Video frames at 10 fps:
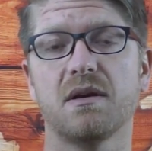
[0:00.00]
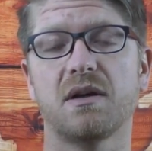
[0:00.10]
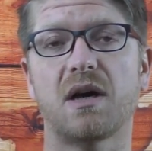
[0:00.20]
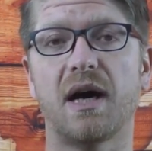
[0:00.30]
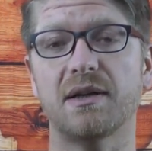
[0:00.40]

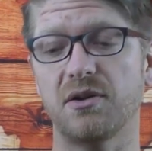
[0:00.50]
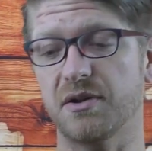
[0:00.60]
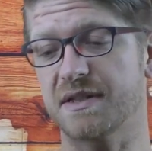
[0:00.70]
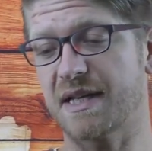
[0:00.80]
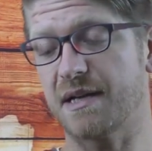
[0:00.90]
God
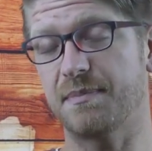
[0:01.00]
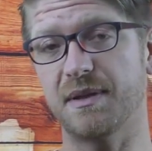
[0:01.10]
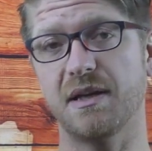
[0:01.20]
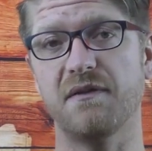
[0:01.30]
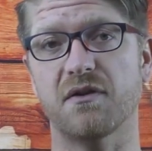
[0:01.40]
looks at a
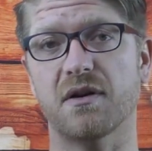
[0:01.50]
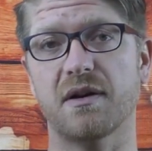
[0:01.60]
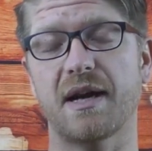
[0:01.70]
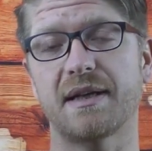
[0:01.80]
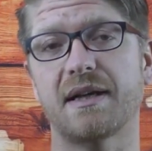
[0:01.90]

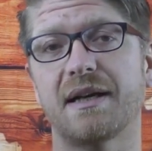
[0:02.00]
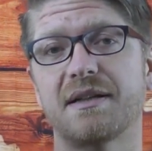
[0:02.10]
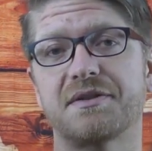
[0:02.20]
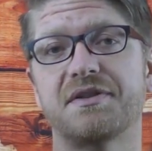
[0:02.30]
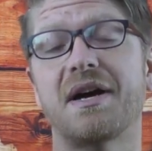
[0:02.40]
believer and God
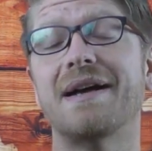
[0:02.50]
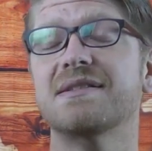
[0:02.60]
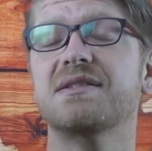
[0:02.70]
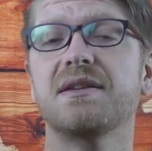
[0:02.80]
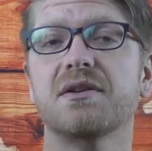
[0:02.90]
does not
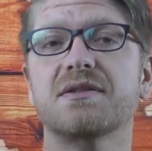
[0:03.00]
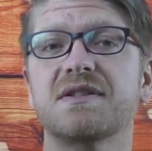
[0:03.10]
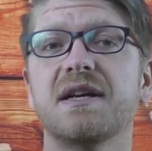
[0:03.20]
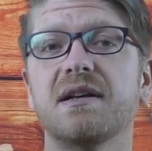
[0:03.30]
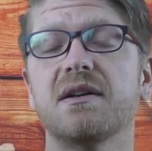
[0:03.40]
see their
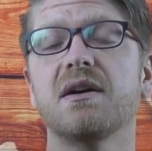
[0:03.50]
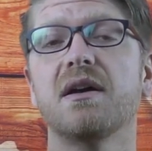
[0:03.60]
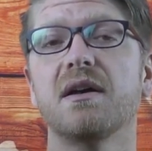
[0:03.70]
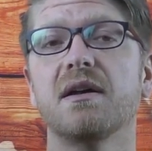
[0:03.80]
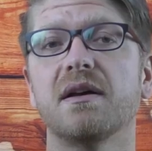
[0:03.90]
sin.
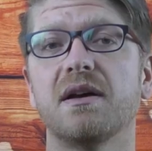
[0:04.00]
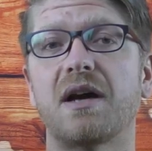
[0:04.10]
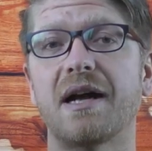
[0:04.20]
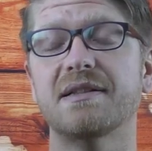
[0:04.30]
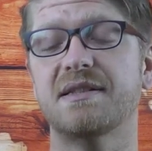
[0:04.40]

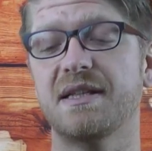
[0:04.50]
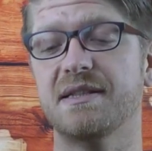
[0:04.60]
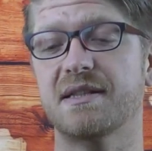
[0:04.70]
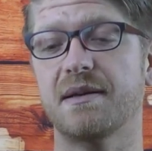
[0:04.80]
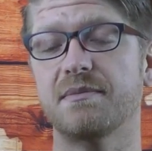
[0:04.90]
God
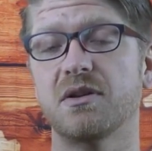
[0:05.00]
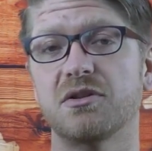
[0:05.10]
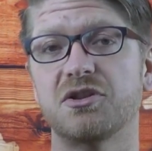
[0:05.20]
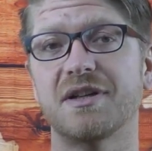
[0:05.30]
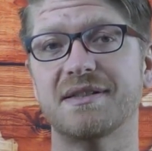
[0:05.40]
sees them
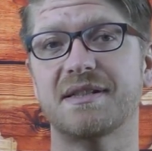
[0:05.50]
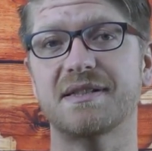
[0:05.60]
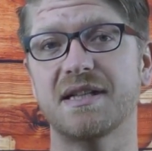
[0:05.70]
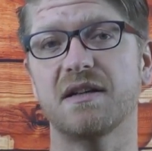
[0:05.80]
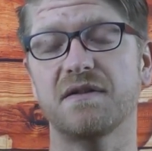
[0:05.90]
just
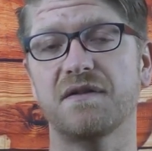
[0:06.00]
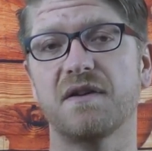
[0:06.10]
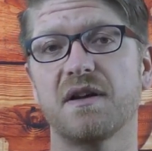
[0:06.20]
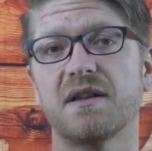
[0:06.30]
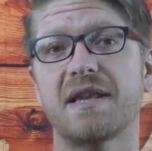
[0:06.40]
as if
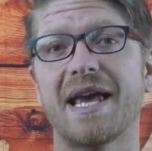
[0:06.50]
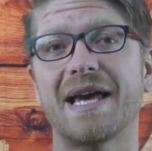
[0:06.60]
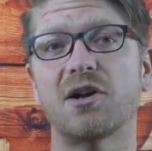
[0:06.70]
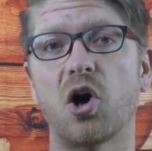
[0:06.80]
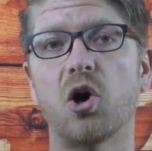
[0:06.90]
they
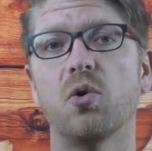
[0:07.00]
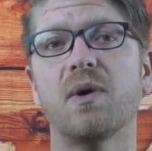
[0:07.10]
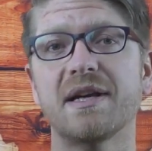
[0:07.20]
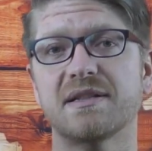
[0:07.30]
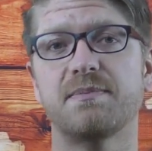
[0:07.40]
had
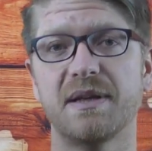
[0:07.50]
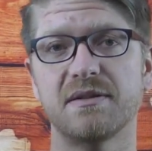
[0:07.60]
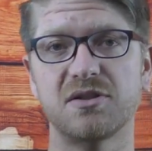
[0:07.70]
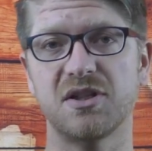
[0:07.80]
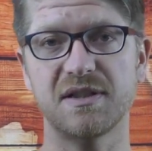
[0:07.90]
always
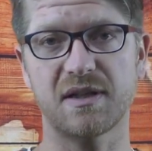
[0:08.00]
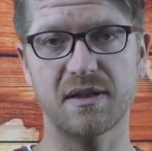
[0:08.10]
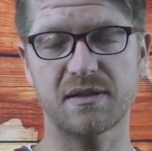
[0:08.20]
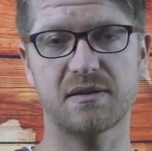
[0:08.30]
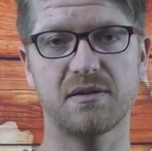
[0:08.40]
been
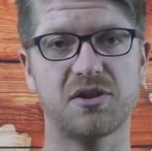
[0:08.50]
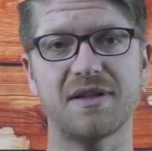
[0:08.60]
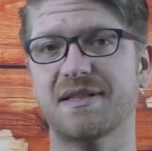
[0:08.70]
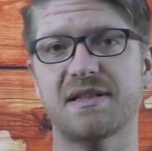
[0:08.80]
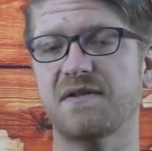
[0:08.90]
Jesus,
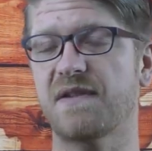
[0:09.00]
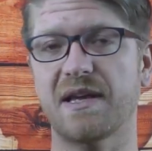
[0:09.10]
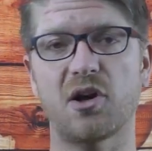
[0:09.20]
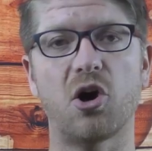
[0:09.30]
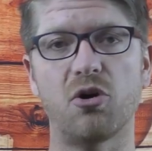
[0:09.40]
just as if they
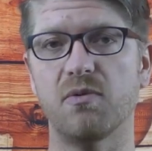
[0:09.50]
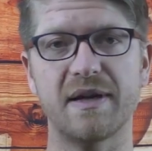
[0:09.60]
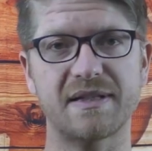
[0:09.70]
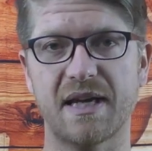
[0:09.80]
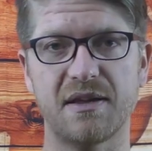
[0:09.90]
had
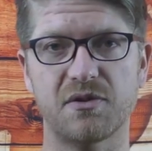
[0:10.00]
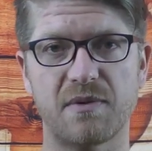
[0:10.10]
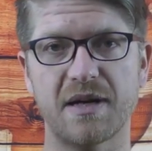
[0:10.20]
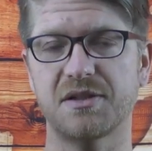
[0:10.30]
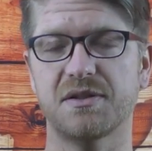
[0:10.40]
always had the
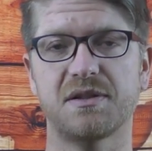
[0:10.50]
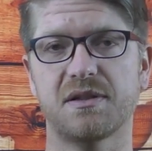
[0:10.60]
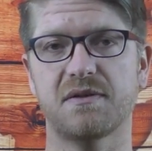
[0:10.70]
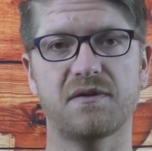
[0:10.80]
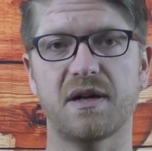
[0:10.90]

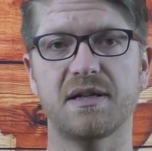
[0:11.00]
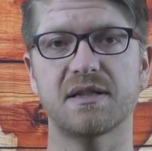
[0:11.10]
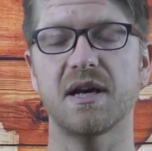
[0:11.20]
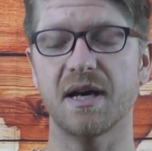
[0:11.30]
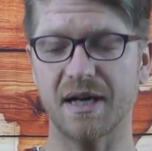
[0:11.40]
righteousness of
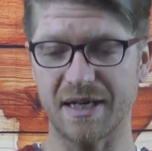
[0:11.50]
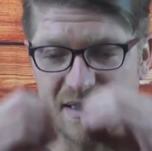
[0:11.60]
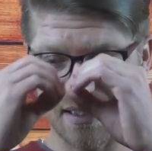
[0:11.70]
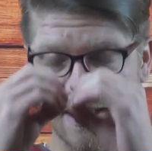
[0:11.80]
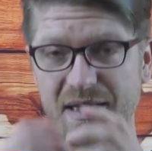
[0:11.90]
Christ.
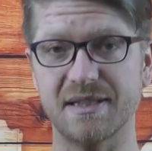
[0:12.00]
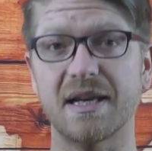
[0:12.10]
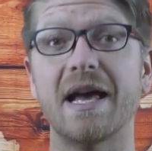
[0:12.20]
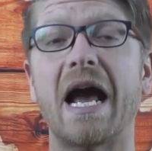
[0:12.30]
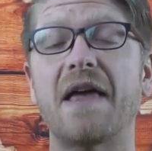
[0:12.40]
God sees,
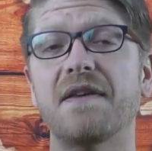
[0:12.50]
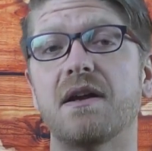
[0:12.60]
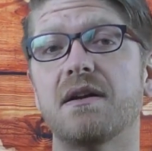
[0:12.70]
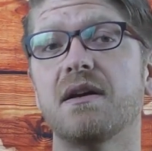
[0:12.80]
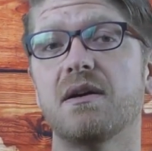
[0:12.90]
and
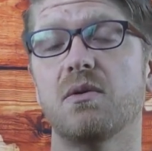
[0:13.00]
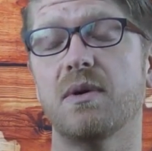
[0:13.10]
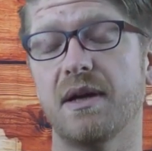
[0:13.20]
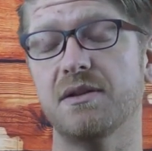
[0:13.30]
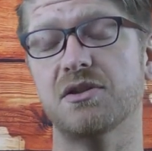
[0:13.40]
then
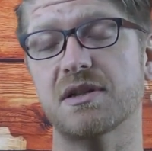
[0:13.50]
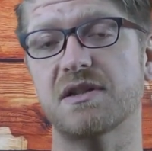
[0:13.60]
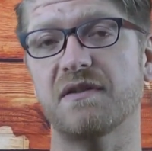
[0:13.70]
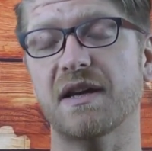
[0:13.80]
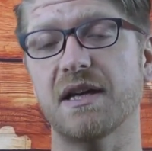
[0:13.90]
in
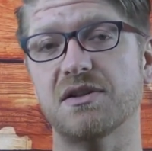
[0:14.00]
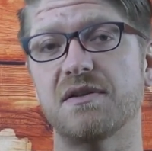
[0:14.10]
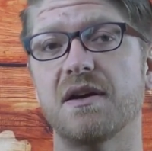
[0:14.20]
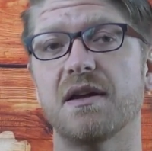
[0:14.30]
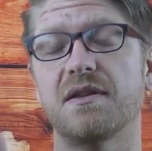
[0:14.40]

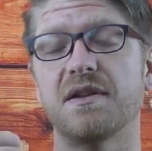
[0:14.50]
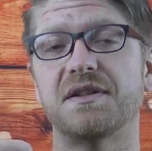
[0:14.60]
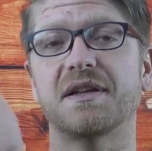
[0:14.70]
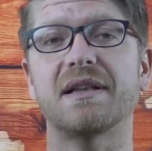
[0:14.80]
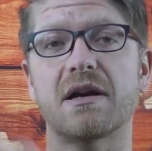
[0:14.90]
justification, the
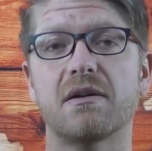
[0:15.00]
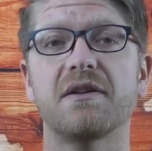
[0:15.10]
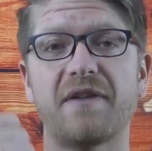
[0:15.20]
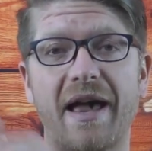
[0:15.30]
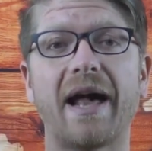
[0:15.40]

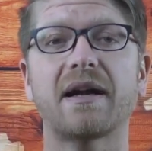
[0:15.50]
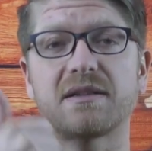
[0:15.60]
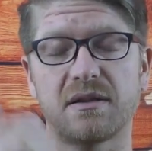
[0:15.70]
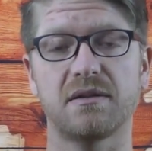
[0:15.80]
declarative act.